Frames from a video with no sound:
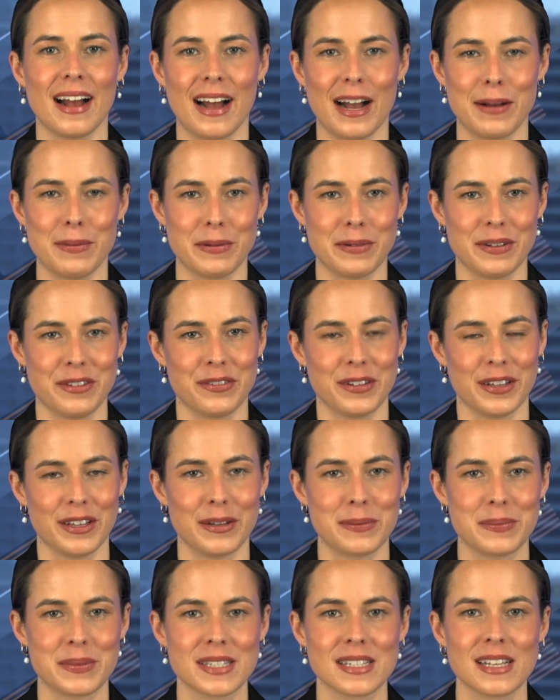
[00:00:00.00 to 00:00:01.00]
I'm Abby
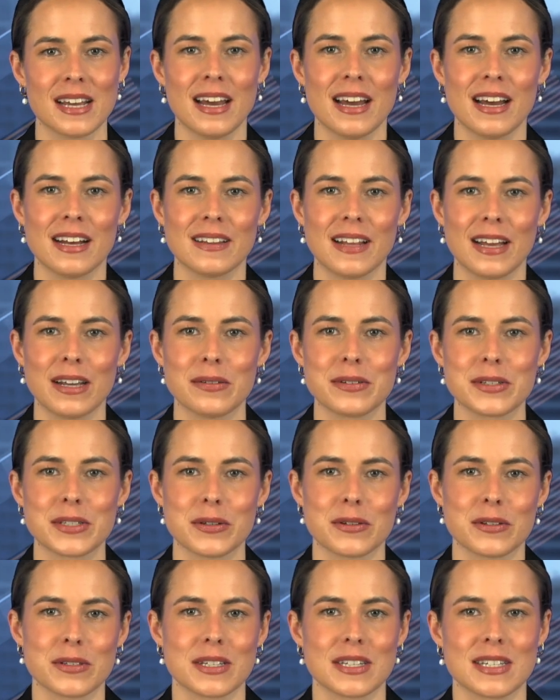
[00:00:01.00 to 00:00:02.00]
Phillips. Lake
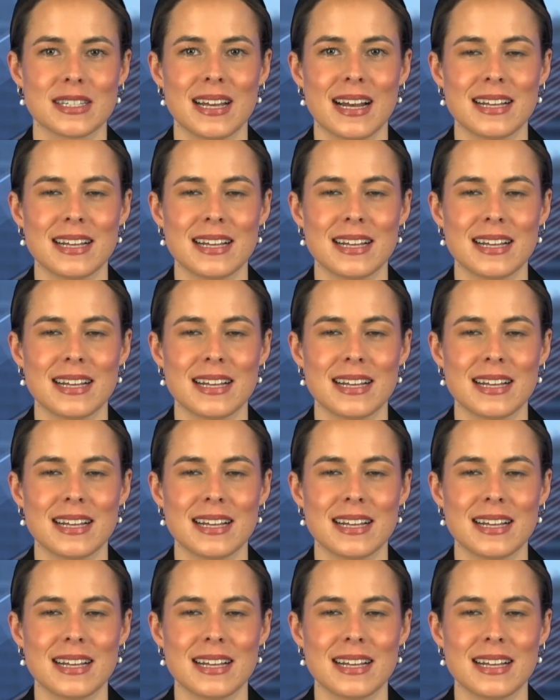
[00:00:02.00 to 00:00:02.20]
Resources